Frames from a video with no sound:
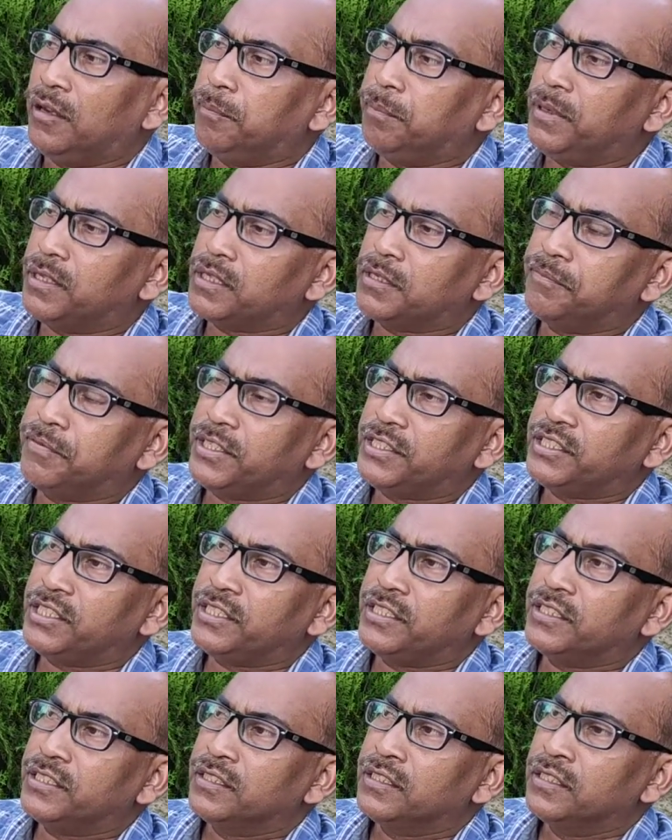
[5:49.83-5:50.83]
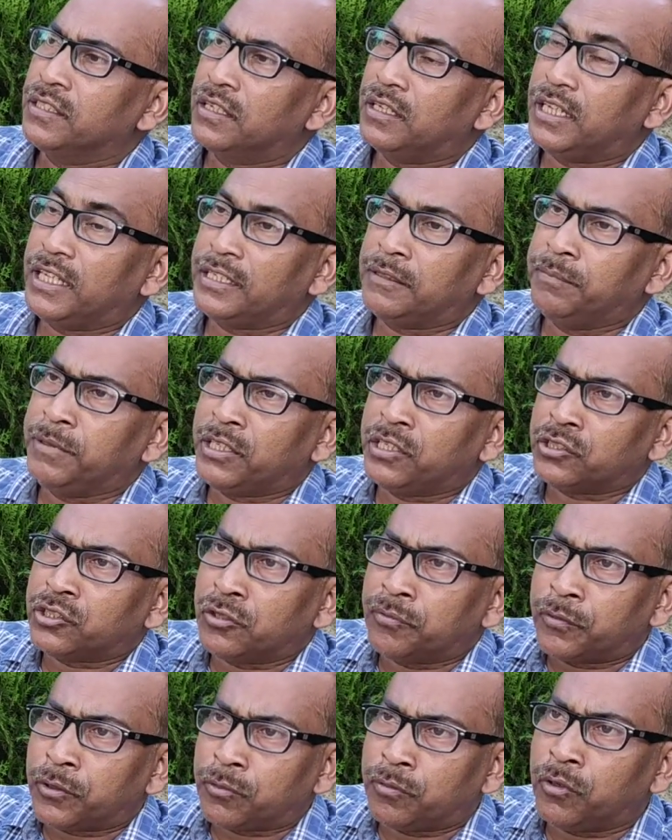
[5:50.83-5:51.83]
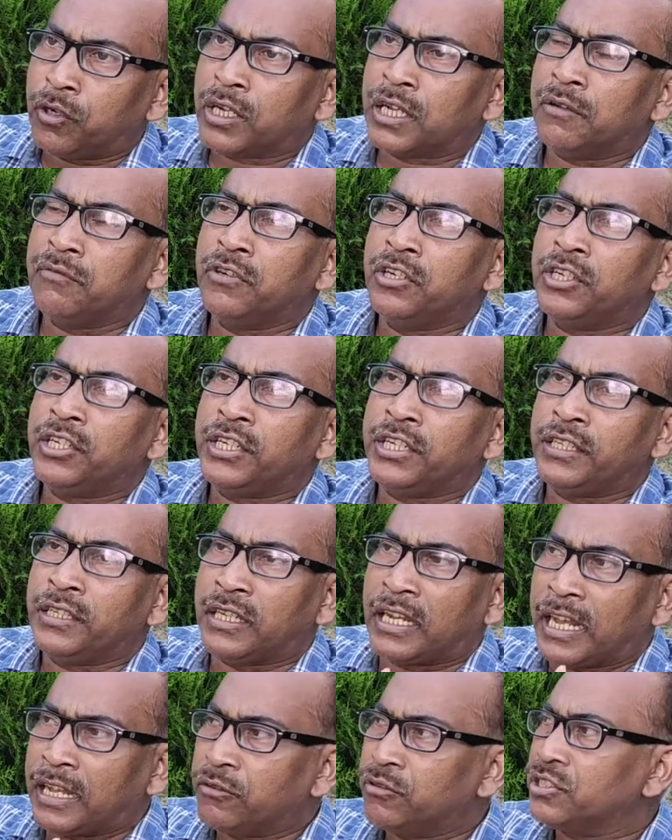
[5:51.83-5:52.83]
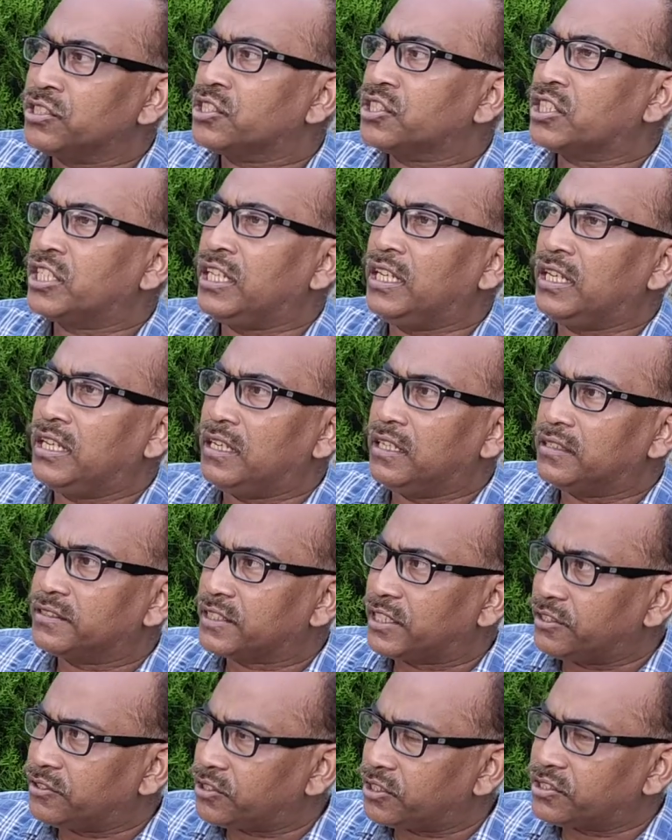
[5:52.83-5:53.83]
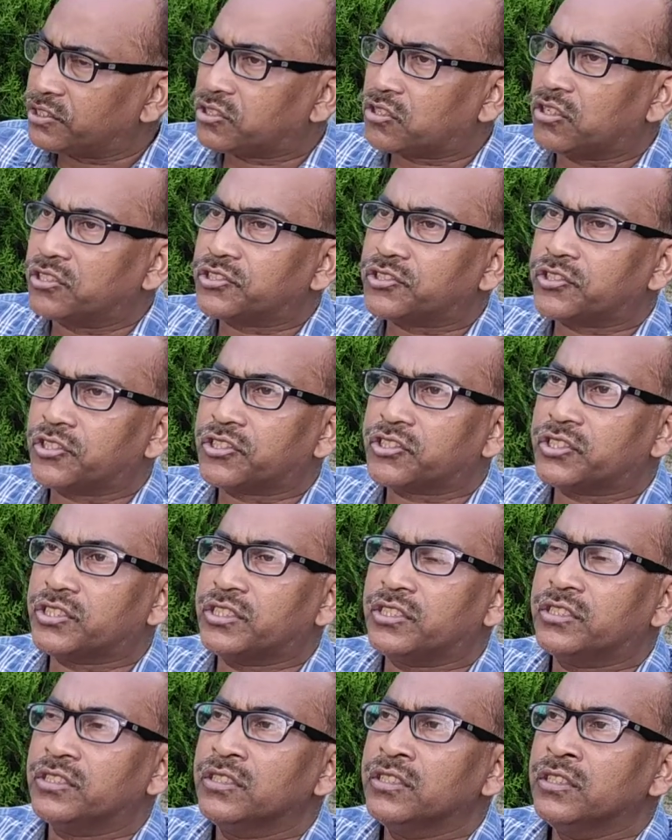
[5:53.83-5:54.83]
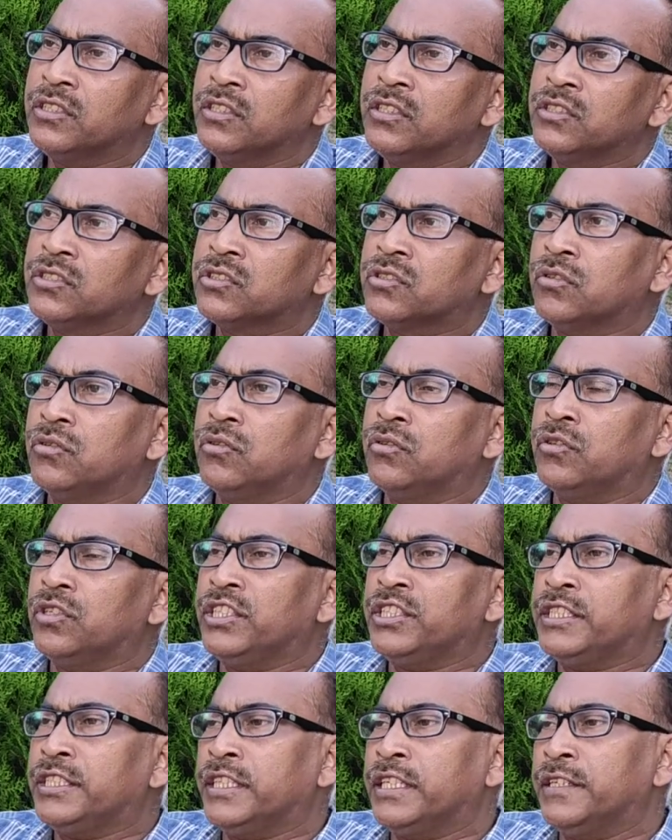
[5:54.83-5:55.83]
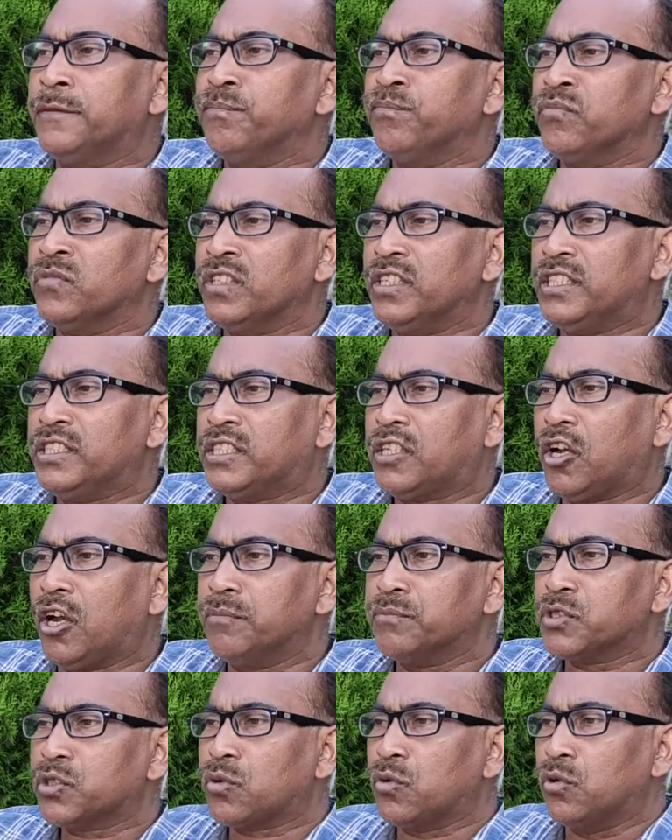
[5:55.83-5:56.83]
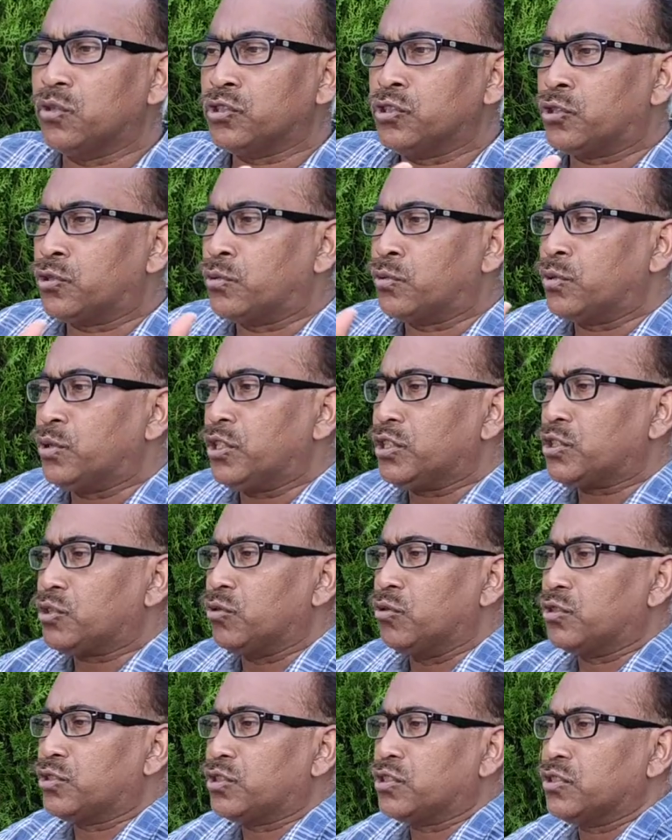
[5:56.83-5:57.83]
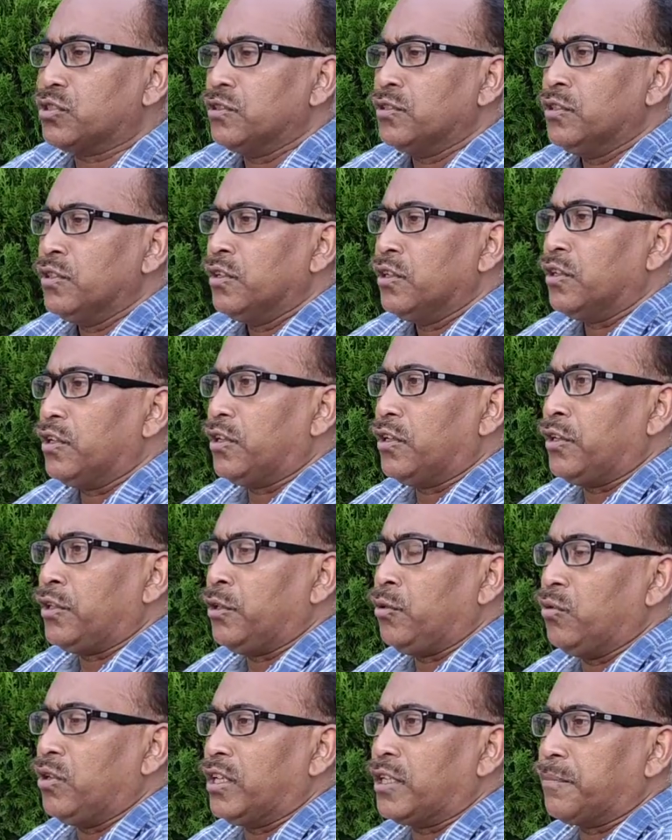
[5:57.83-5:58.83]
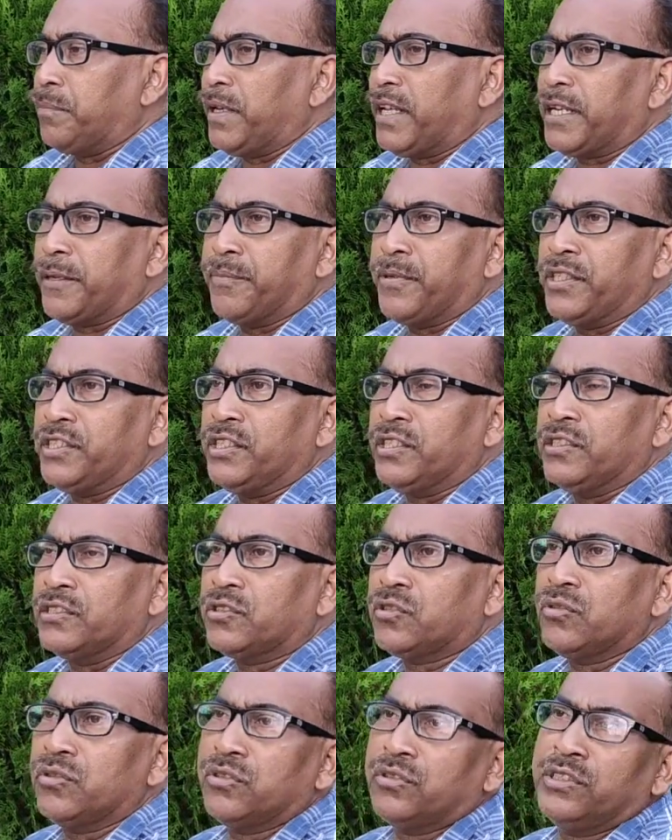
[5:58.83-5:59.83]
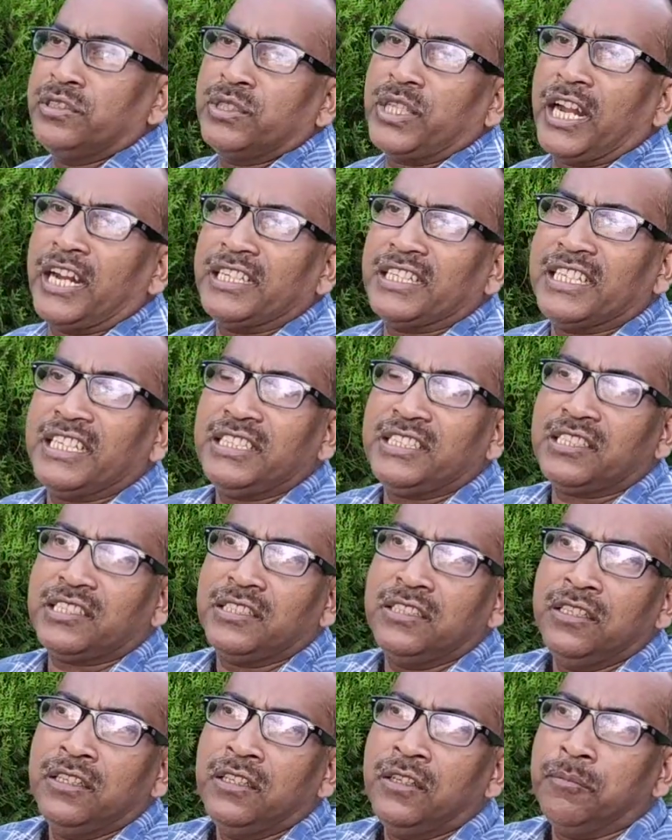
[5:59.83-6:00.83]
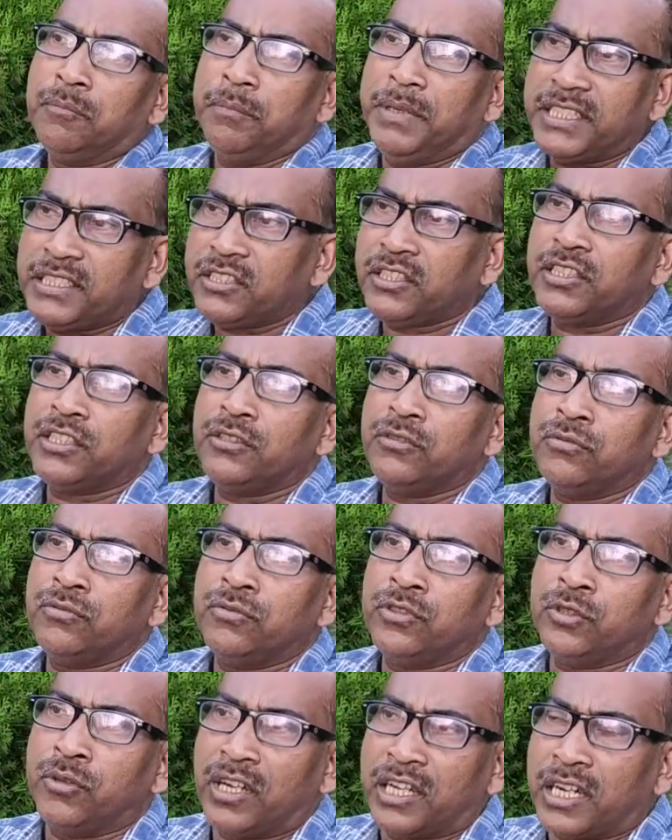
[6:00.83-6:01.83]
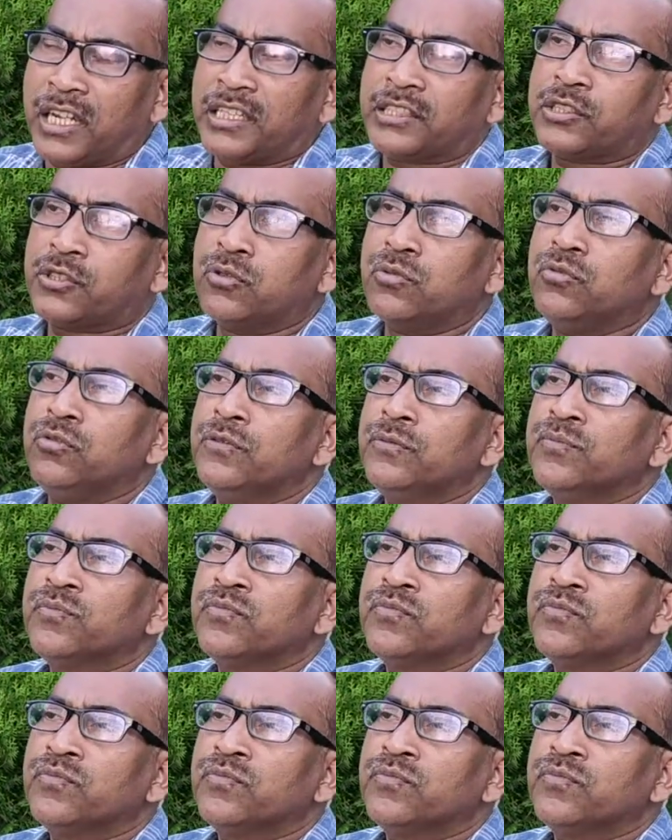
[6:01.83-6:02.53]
paraphrasing, like because of your vocabulary, language skill, sentence construction. So it comes closer to the source you are paraphrasing. So in that case, better you are asked to